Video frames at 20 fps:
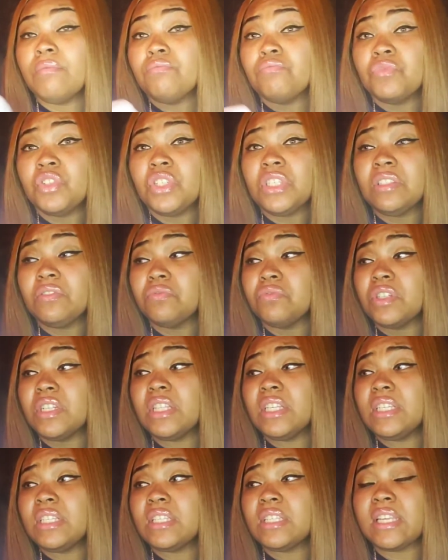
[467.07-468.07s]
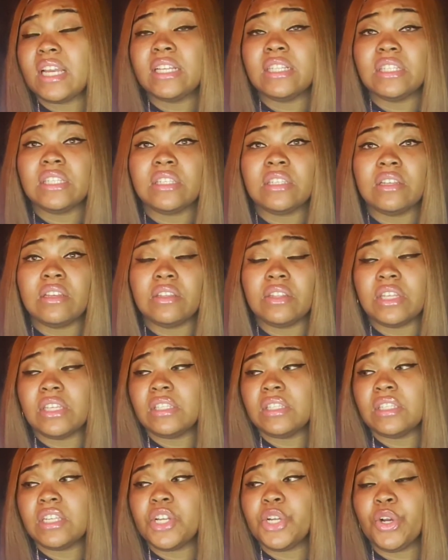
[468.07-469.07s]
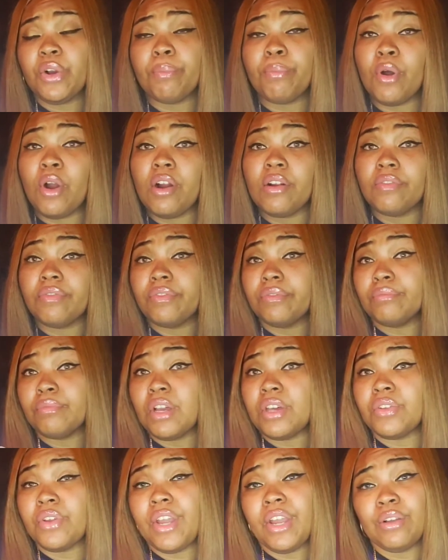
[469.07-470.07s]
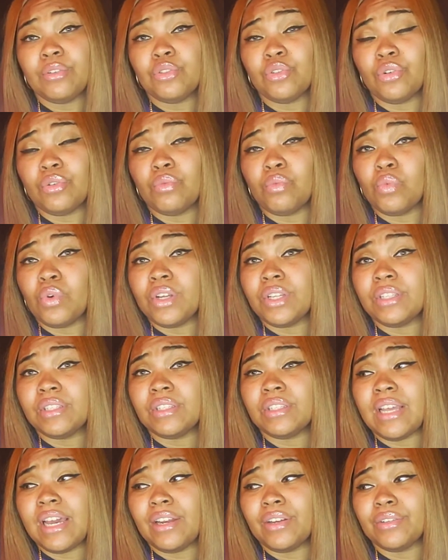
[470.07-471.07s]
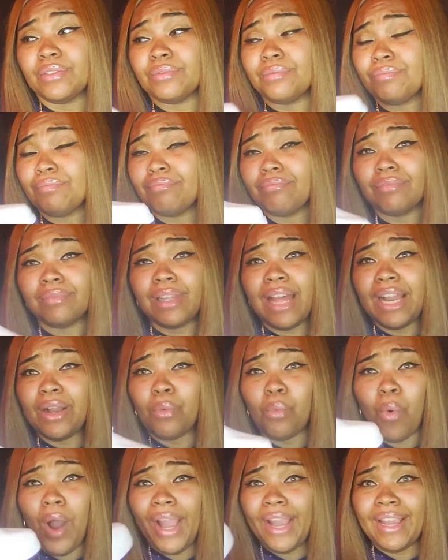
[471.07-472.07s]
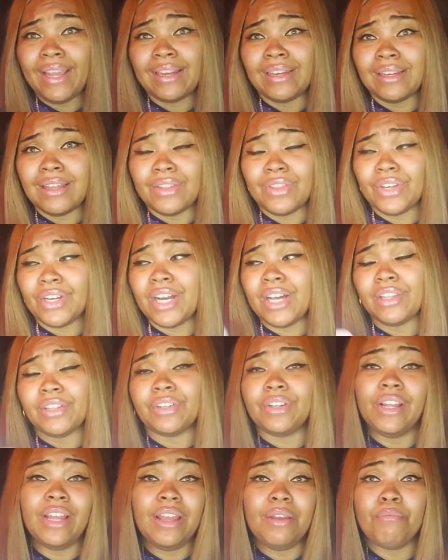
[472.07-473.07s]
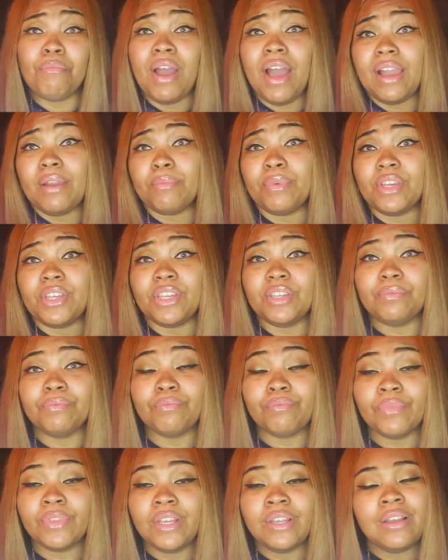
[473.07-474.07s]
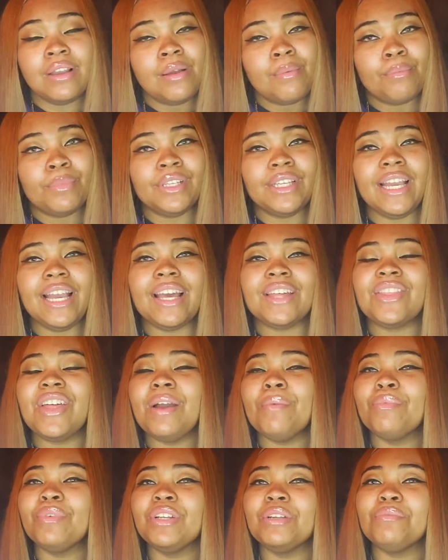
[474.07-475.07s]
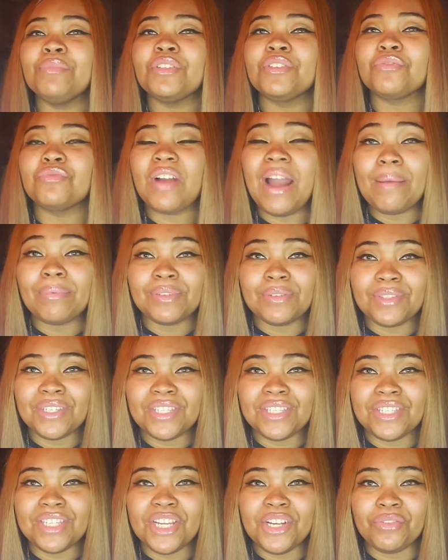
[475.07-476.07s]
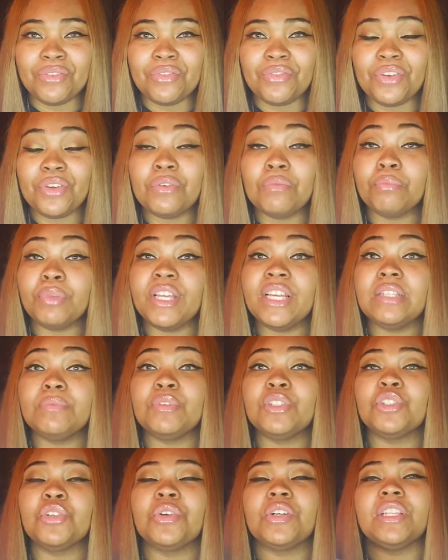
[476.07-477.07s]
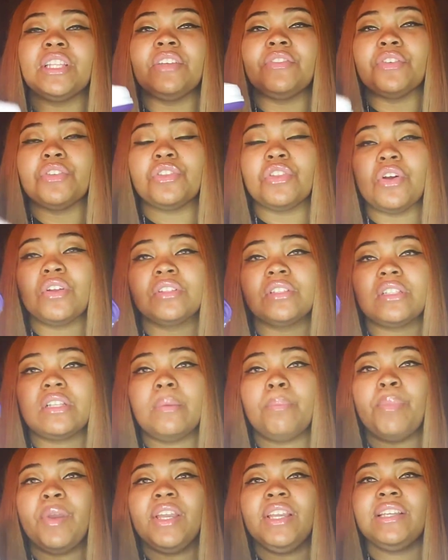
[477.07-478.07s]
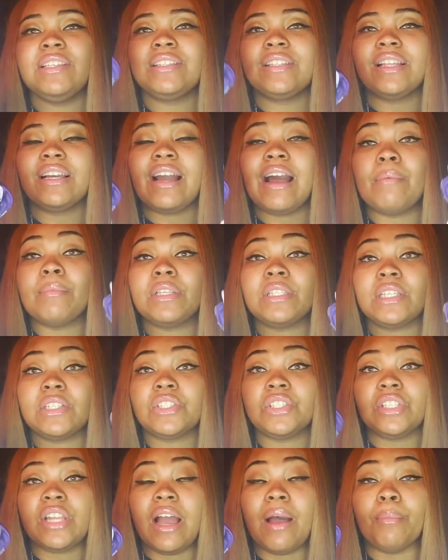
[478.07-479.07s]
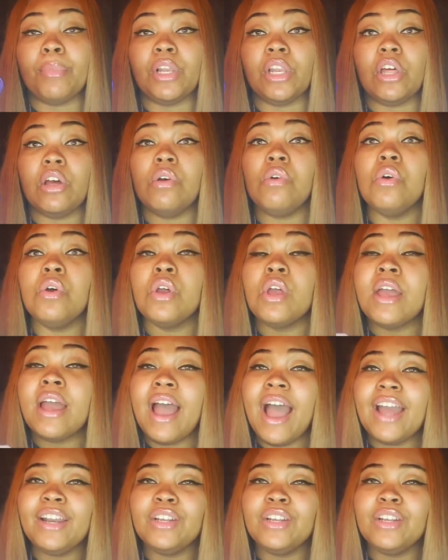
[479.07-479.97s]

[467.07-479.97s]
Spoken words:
Just really sets this sneaker apart from other Air Jordan 1s that are like white and another color, in my opinion. But yeah, that pretty much wraps up this sneaker review. Please be sure to leave your thoughts and opinions in the comment section down below. How